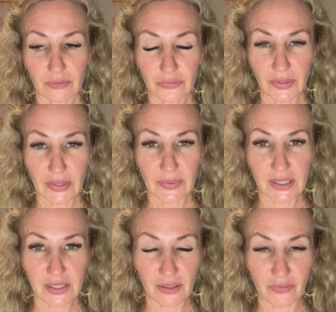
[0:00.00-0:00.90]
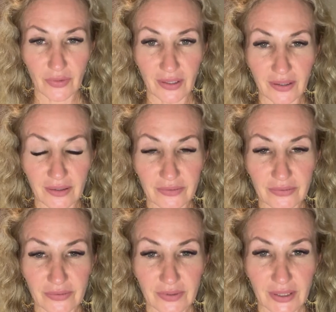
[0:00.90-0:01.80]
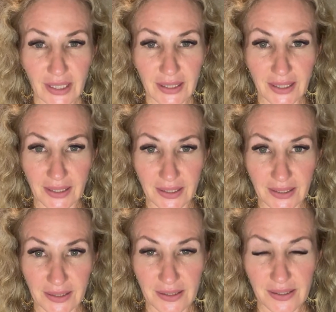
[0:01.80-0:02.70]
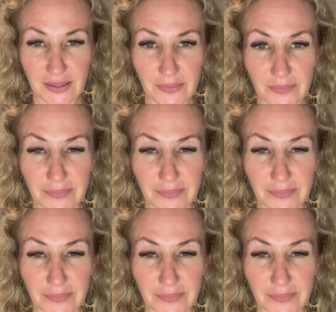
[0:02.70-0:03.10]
frequency of love and kindness.